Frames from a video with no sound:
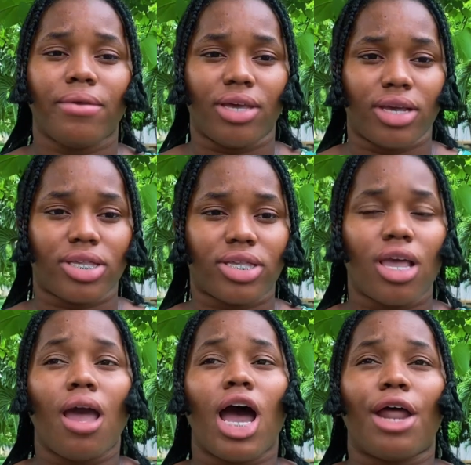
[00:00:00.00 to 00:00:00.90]
Yes.
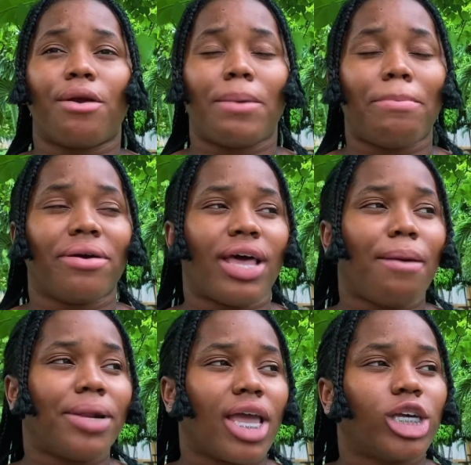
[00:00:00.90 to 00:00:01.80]
And remember, the
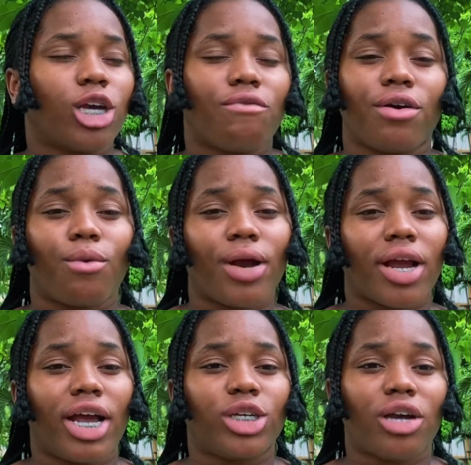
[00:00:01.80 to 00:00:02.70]
application for the work
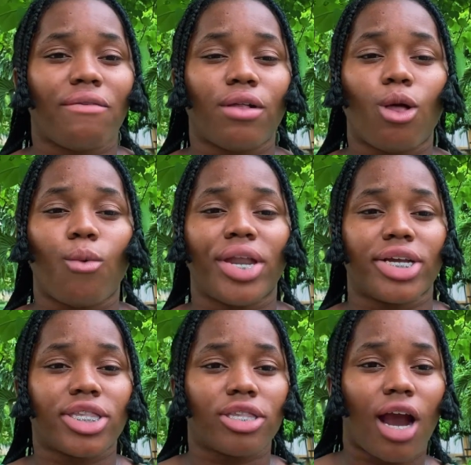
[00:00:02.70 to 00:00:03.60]
and travel, when you
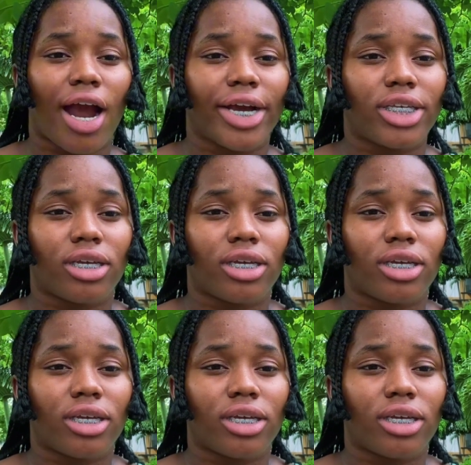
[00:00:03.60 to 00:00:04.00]
start